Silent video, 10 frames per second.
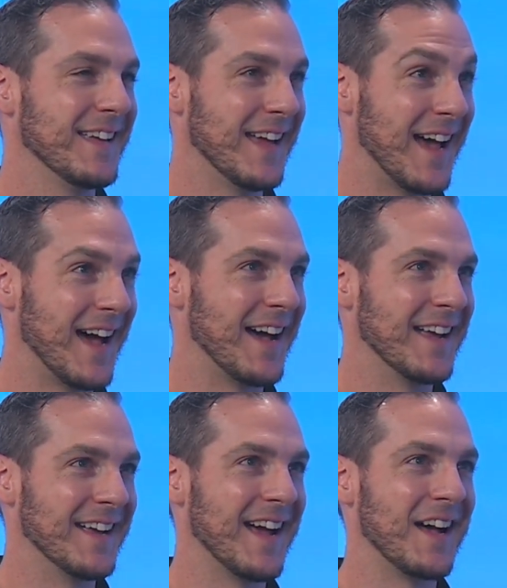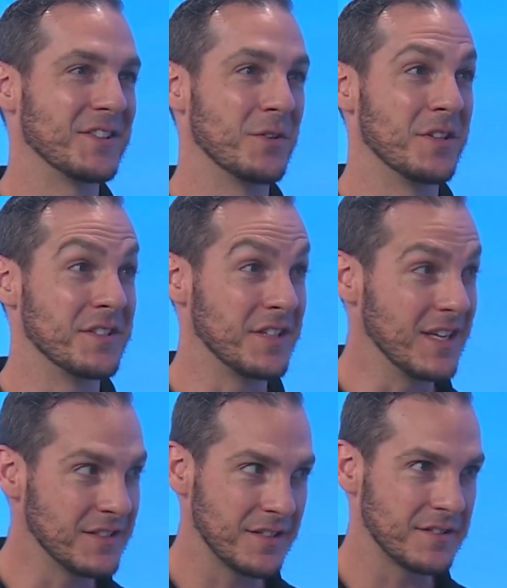Yeah. So
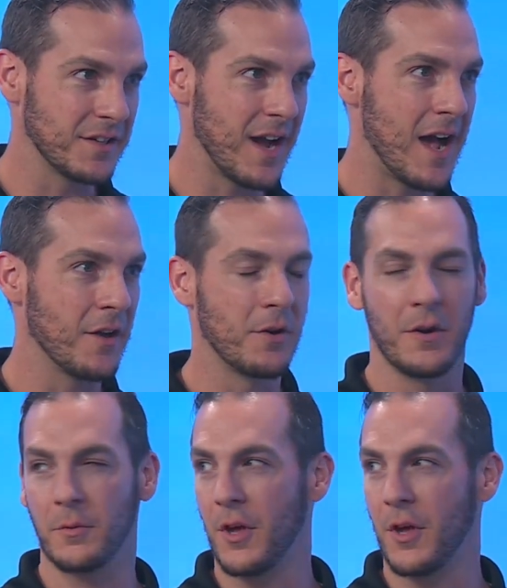diseases are out with